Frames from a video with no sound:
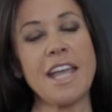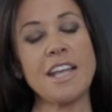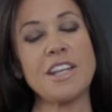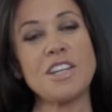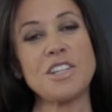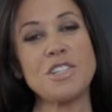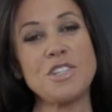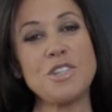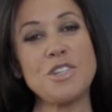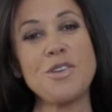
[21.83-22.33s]

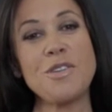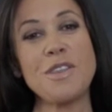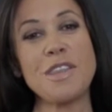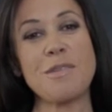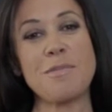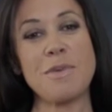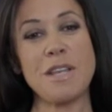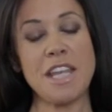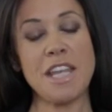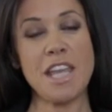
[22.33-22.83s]
and I shoot
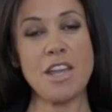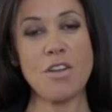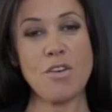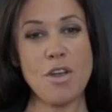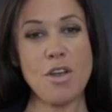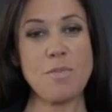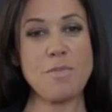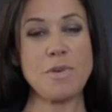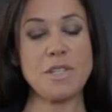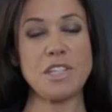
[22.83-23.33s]
them in
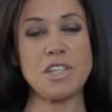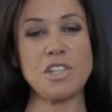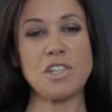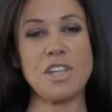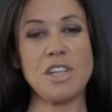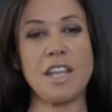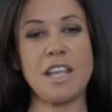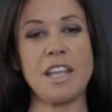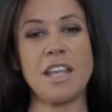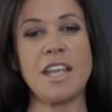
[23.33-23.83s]
hero
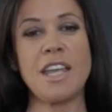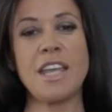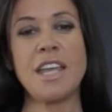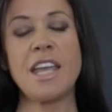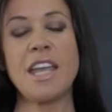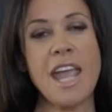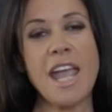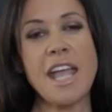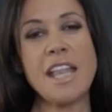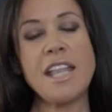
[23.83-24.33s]
position
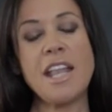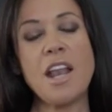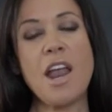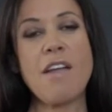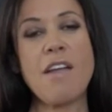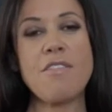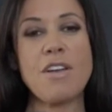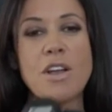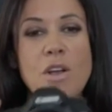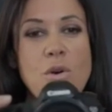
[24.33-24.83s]
and
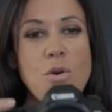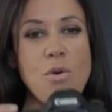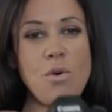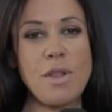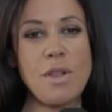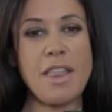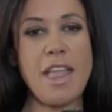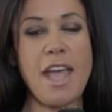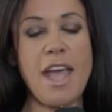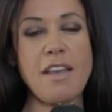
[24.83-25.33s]
then I
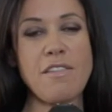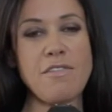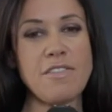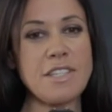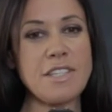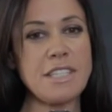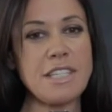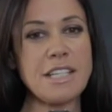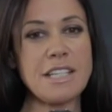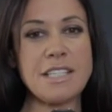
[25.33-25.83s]
record that
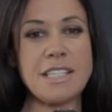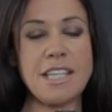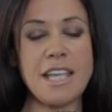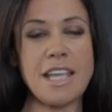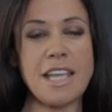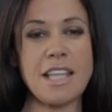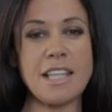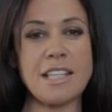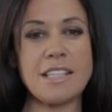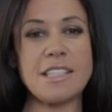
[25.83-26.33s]
for six
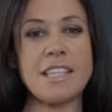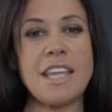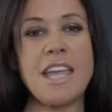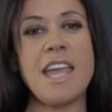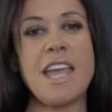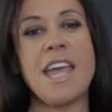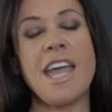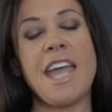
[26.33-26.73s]
seconds